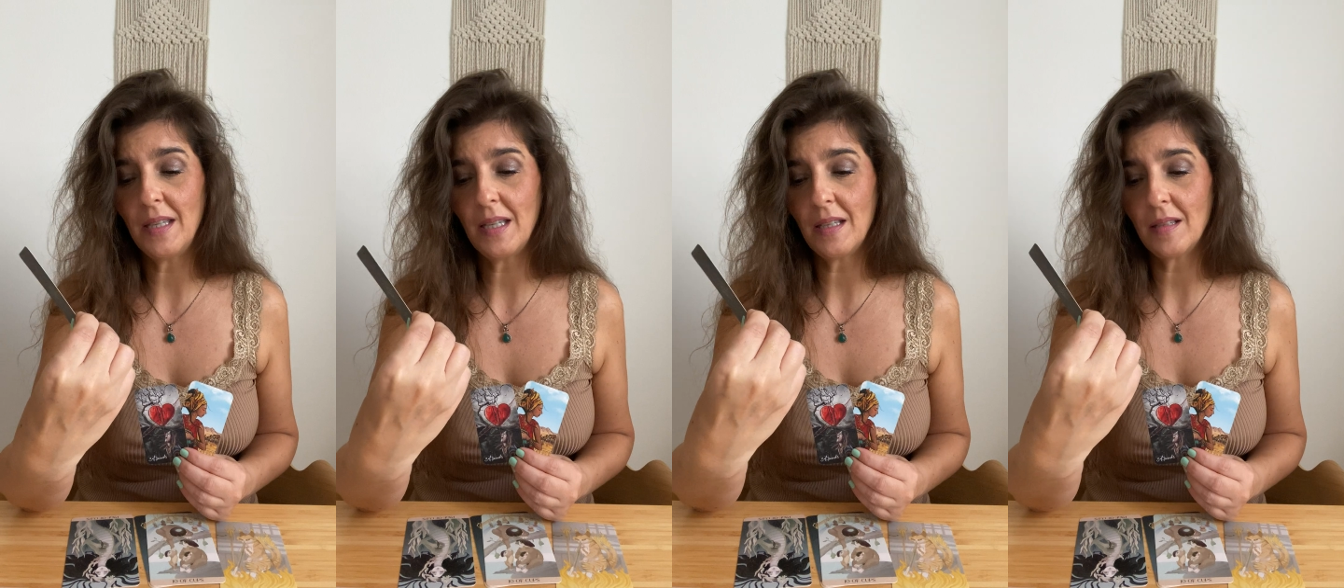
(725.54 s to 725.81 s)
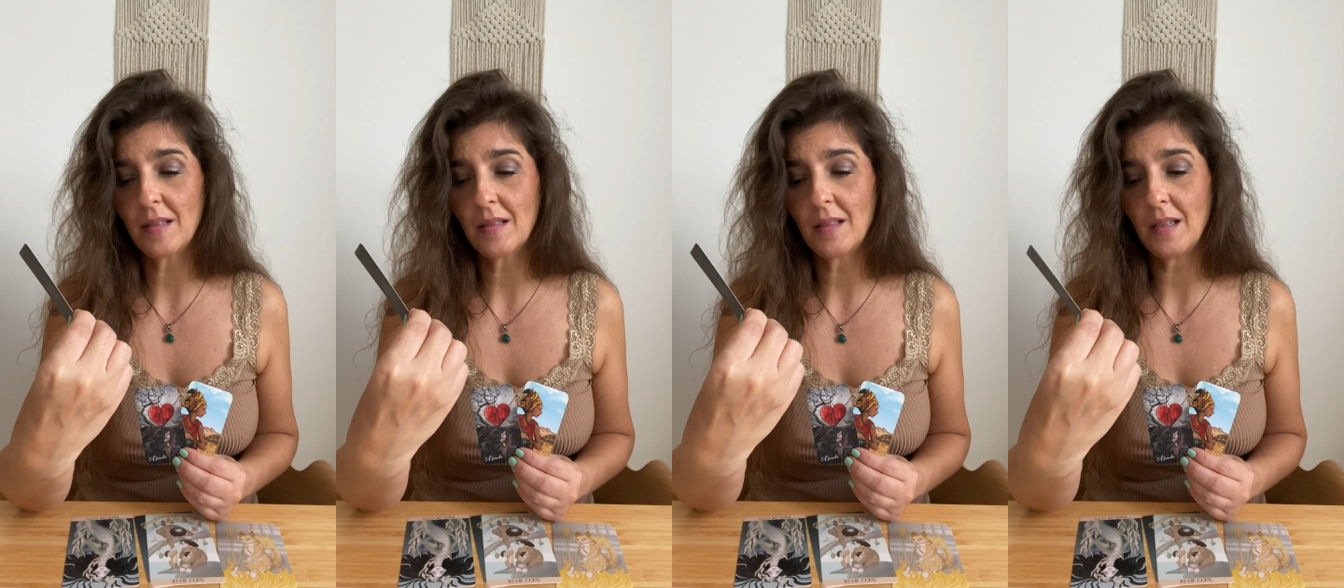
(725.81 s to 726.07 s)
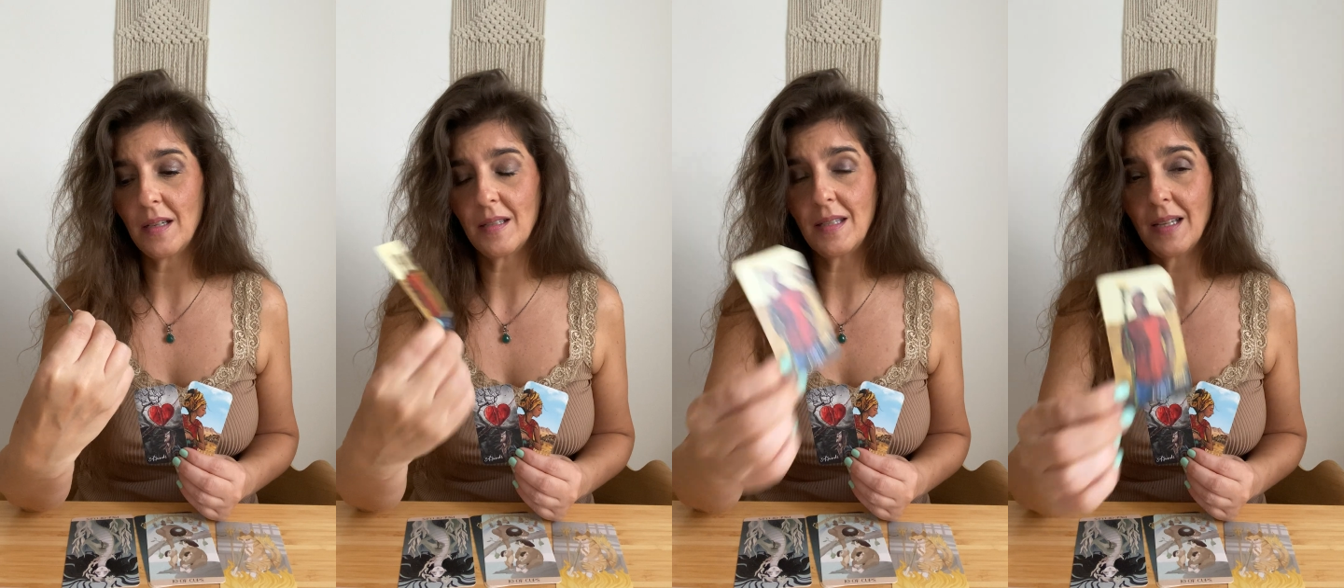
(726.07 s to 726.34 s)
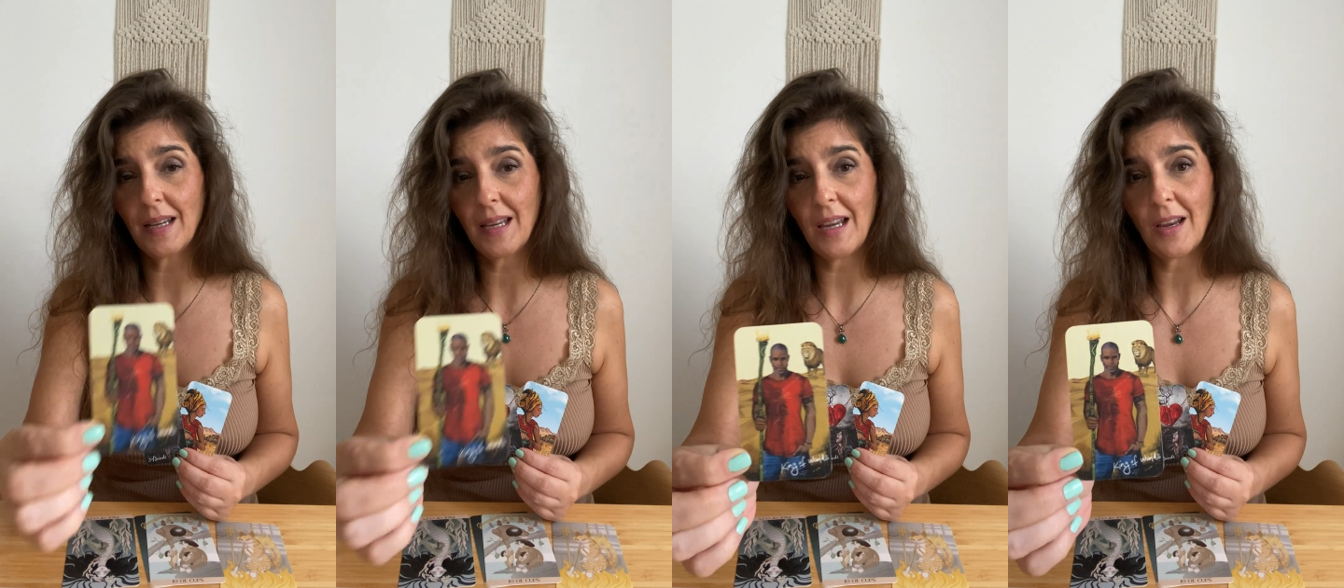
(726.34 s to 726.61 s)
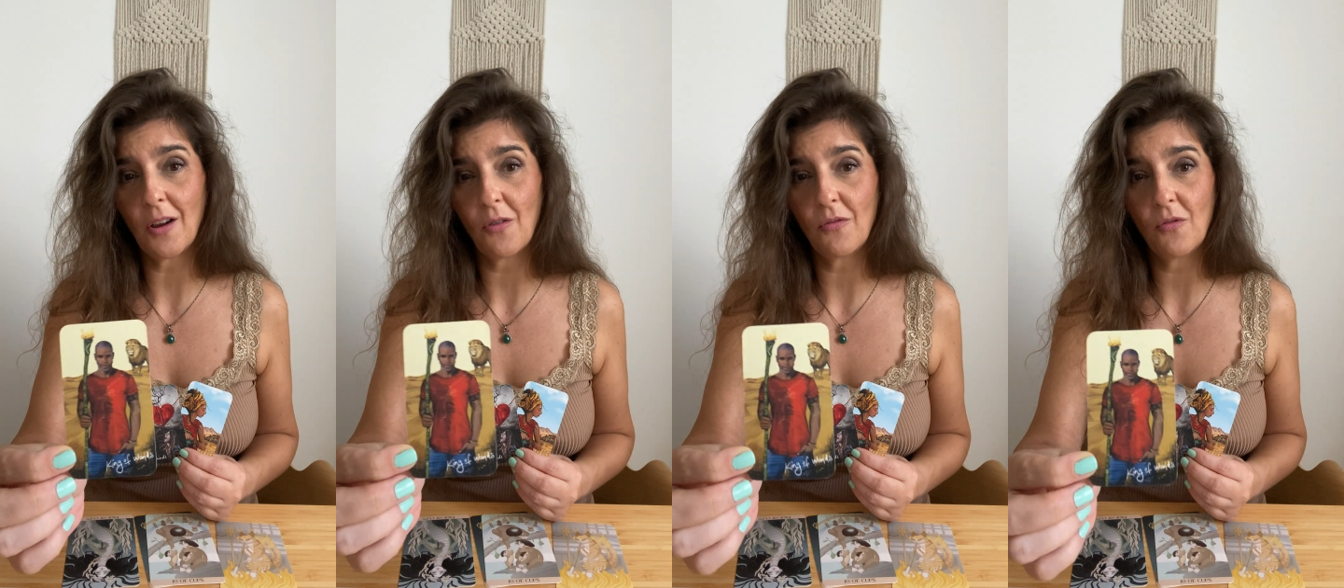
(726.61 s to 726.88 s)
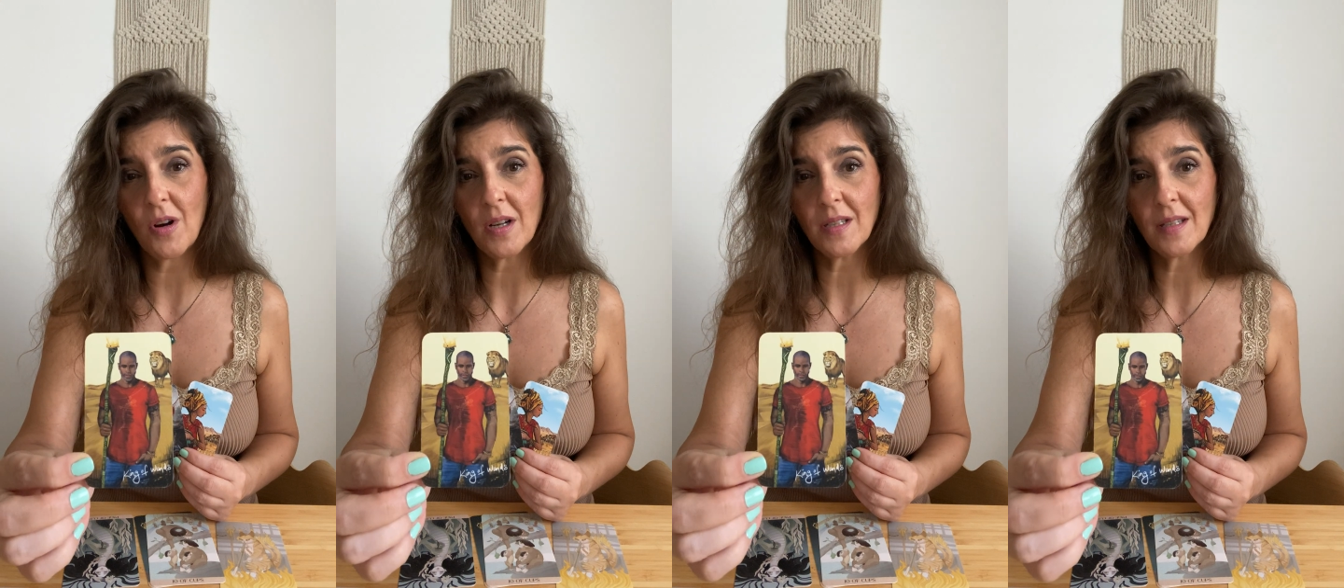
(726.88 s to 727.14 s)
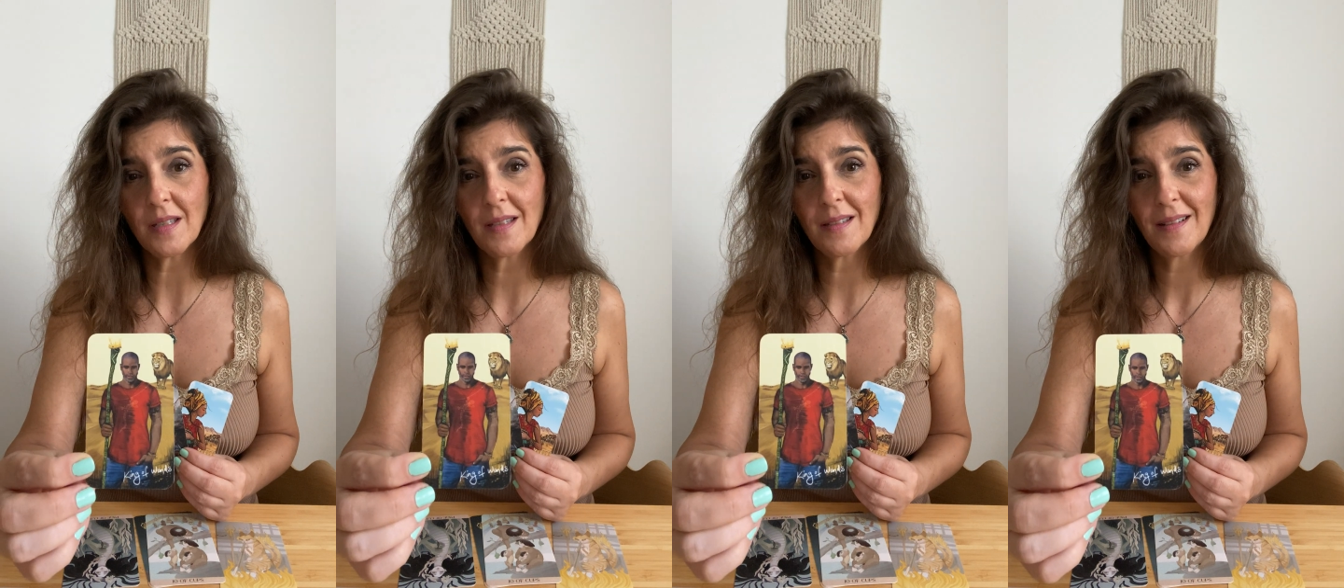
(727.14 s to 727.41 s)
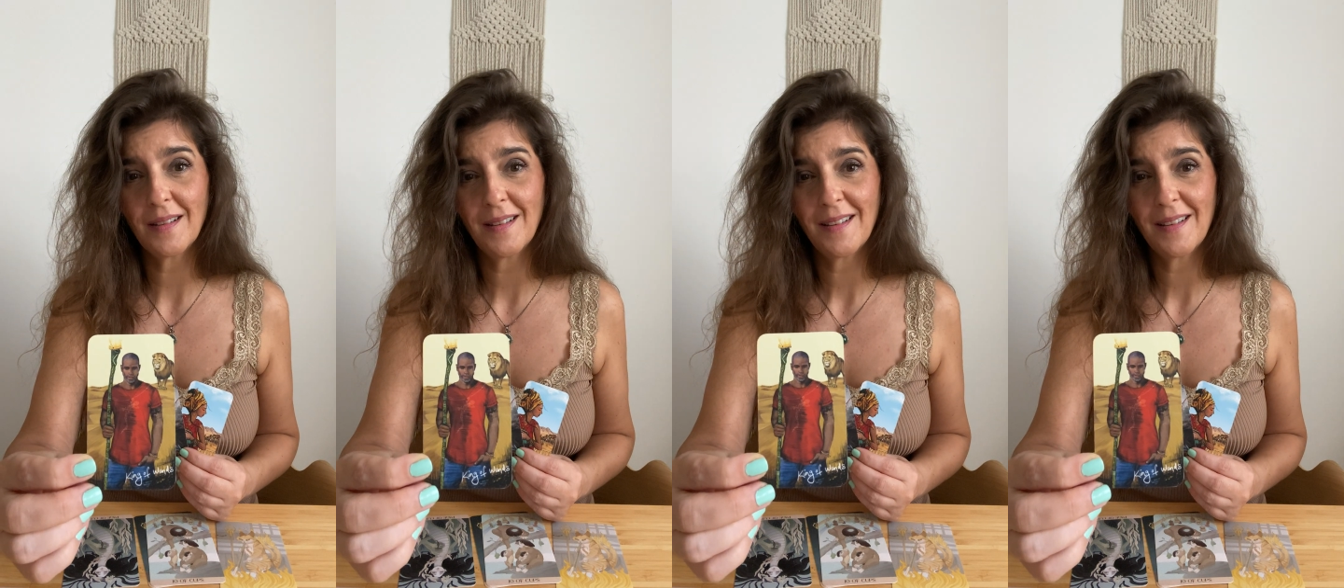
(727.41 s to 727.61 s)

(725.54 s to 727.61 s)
this is the King of Wands.